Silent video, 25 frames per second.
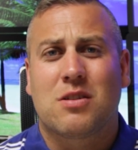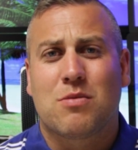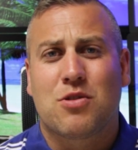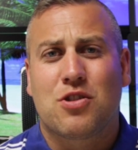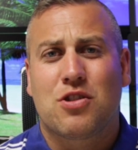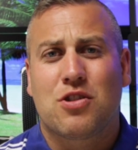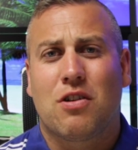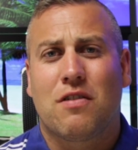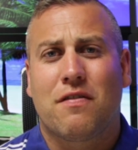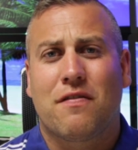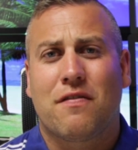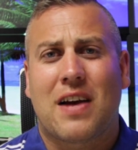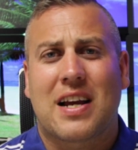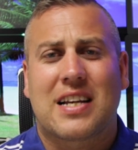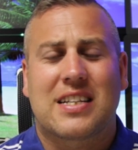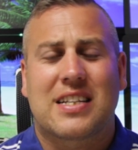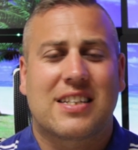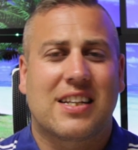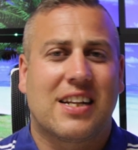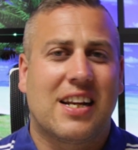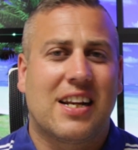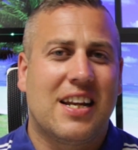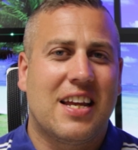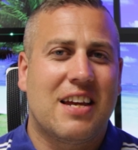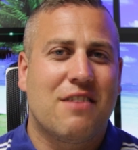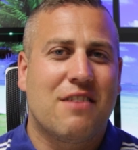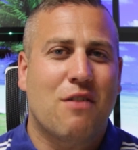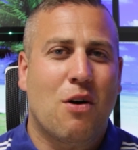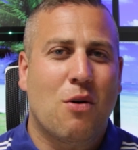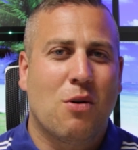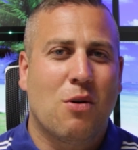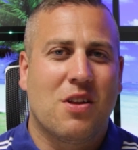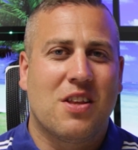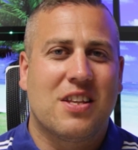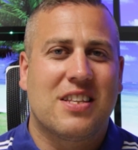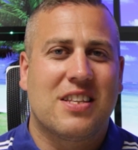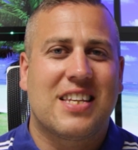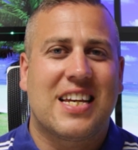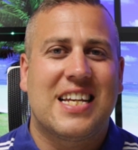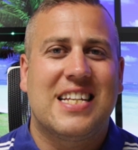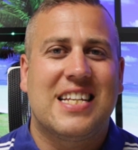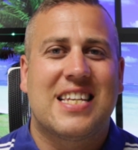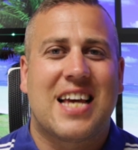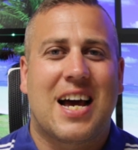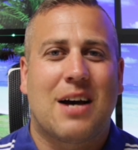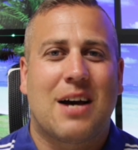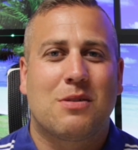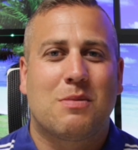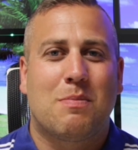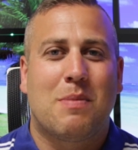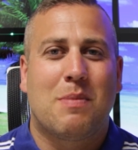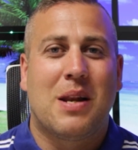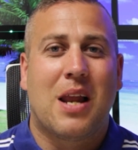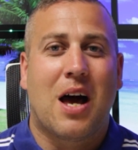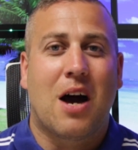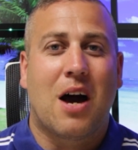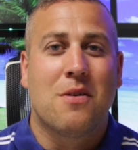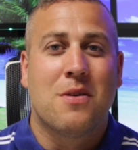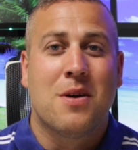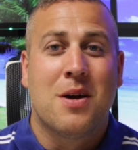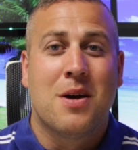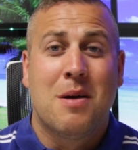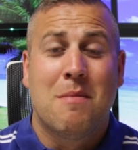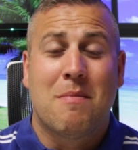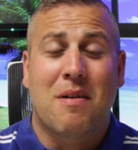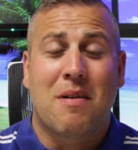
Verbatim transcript: I'm sure Frank's going to leave all of the details below.